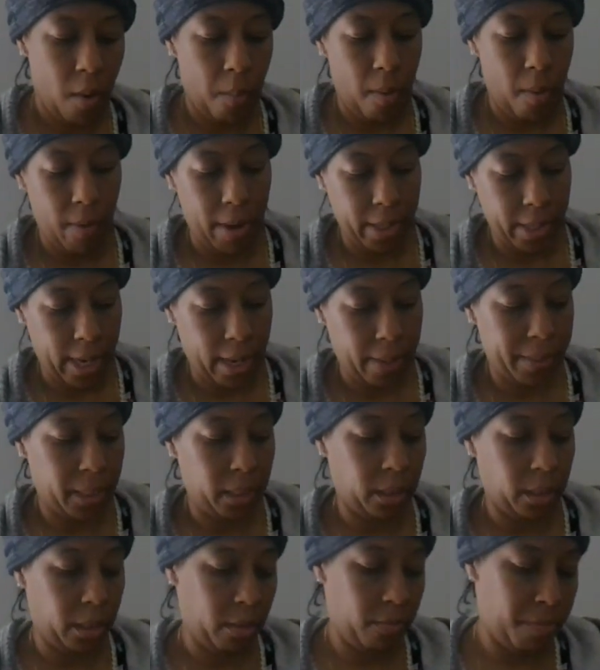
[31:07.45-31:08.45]
prevent
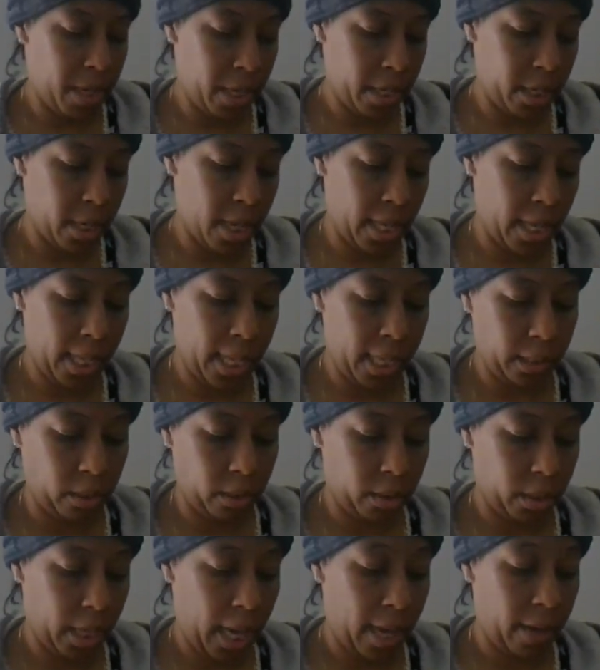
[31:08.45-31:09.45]
diabetes and obesity. Like that's
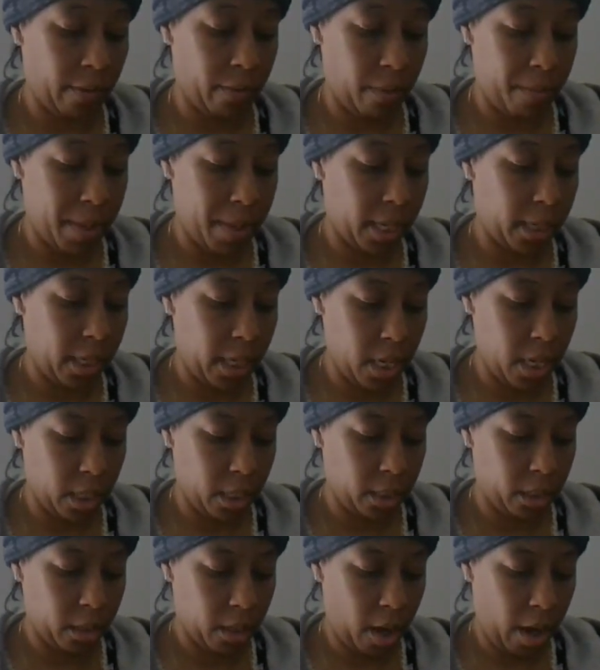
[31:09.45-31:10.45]
a kind of a big deal.